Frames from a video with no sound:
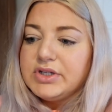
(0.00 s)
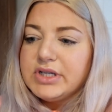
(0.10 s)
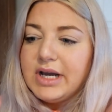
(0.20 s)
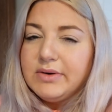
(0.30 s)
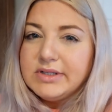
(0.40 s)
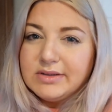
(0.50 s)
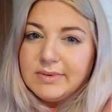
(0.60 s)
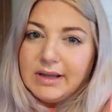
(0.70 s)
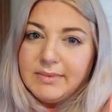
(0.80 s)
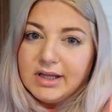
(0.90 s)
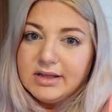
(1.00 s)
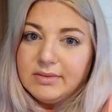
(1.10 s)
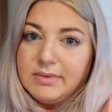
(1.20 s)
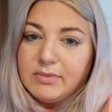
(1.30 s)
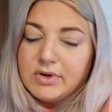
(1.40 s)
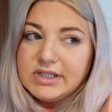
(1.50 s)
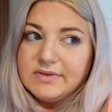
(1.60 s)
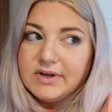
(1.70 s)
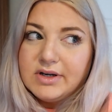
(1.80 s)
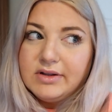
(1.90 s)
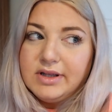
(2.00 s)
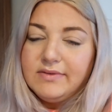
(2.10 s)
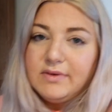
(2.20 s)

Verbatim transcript: Showers are becoming a little bit more difficult